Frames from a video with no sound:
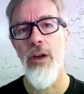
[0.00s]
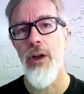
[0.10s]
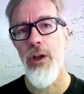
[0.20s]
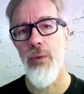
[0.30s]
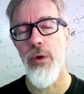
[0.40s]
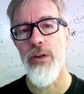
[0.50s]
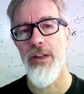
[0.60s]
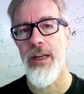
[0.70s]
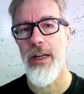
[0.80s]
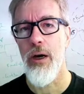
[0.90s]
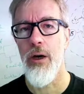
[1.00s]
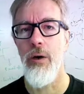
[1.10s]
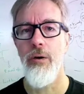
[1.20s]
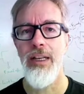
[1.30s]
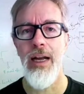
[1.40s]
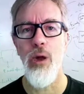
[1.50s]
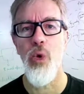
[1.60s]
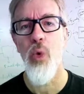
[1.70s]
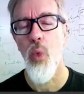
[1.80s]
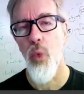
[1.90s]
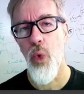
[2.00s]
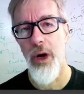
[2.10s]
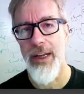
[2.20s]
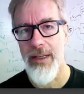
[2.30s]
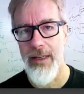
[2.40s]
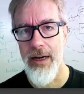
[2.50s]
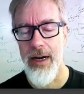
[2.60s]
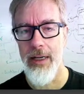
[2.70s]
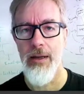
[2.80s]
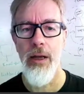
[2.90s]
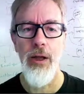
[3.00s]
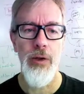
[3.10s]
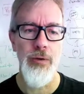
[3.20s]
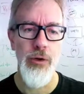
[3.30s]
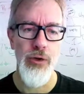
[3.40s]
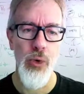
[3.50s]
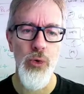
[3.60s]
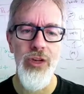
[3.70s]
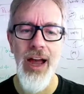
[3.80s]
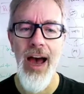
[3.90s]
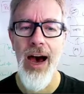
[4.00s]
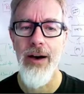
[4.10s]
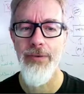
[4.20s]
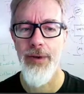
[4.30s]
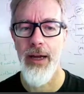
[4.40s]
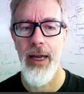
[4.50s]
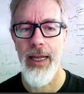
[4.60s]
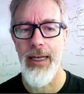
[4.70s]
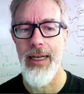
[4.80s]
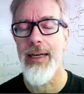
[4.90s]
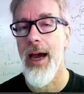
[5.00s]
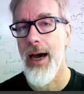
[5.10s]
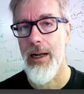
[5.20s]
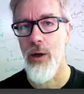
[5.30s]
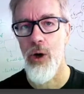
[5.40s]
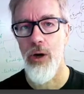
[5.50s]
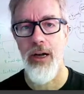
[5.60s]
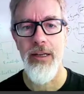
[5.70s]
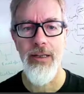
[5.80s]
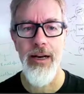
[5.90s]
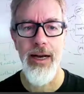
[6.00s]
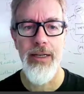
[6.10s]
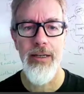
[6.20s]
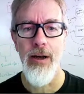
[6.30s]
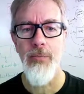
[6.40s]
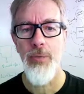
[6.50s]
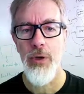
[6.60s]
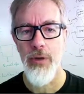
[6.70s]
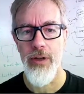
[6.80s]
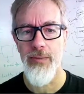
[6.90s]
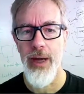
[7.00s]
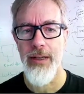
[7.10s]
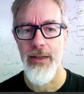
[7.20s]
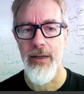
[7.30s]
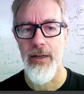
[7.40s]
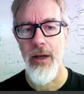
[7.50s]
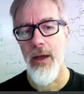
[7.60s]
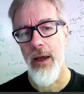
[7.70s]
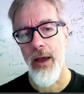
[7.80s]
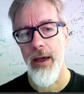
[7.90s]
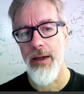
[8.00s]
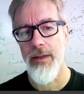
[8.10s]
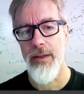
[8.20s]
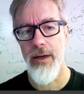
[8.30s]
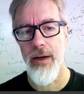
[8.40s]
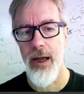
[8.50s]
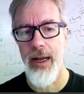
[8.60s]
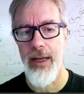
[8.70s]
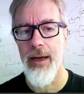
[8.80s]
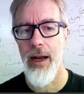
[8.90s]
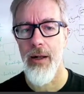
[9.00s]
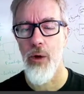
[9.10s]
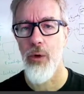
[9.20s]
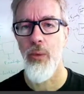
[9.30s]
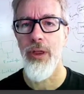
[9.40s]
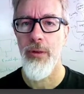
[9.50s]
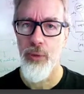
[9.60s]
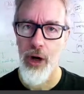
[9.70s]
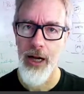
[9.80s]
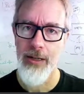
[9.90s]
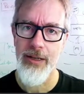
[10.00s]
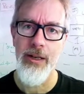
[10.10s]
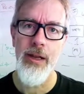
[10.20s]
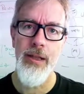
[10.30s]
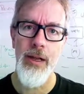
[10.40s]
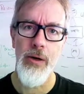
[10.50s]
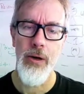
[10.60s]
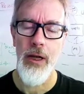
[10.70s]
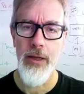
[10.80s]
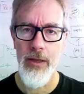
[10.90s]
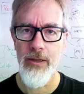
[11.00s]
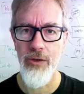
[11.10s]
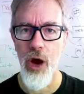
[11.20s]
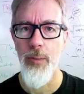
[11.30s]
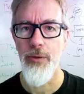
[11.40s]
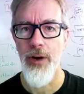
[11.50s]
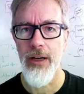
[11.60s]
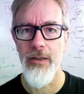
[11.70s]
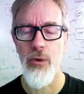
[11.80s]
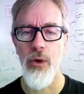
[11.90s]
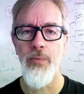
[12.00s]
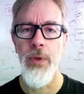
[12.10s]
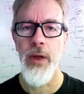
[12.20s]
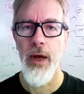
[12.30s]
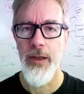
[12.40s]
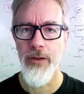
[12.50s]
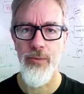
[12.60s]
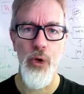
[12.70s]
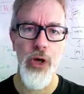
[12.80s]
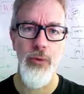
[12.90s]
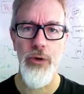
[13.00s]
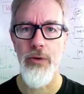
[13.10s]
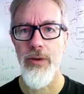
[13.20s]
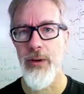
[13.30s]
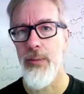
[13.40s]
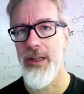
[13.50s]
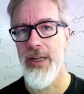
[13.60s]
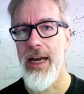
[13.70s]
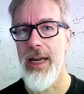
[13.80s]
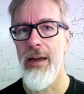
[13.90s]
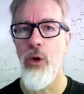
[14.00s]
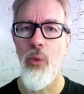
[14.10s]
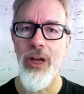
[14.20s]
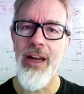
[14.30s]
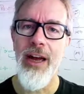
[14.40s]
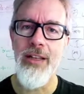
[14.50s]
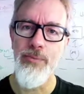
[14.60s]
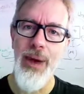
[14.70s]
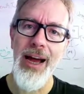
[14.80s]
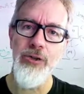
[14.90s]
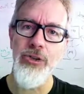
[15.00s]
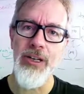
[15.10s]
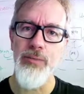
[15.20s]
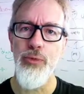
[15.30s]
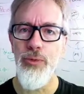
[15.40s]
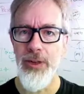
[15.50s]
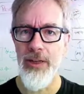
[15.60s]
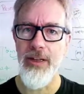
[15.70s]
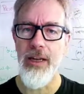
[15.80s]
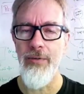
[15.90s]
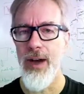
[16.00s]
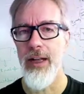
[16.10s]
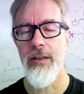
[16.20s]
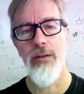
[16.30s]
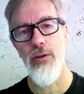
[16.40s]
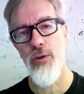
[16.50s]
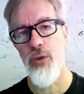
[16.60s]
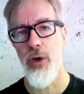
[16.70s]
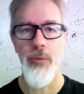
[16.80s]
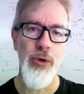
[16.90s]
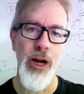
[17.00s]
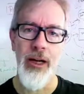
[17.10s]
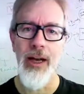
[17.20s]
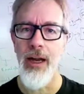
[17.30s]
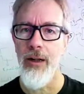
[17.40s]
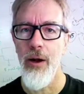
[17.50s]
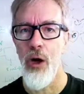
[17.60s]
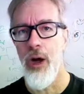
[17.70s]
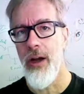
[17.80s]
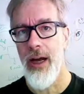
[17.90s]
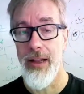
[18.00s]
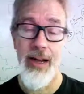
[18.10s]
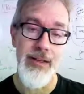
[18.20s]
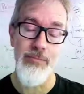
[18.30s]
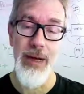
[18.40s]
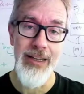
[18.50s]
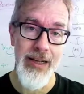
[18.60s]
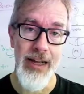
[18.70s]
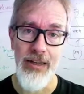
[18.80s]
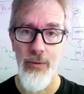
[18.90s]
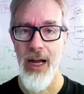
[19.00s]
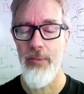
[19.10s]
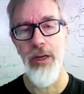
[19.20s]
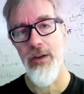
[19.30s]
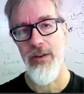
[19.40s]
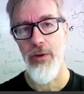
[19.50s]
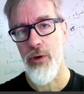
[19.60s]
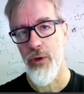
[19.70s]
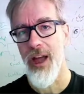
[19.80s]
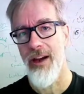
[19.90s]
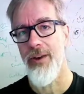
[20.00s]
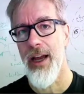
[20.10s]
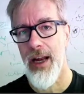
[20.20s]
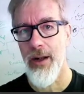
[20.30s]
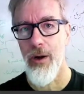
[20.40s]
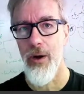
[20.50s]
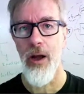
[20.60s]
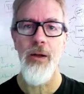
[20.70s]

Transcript: you will see a yellow warning sign if you don't have any catalog assigned to this pixel and uh, any catalog with the products that are in this Shopify store. And this warning will simply say, we can't match this, this event to a product catalog. And that makes sense, right? Because if you don't have a catalog,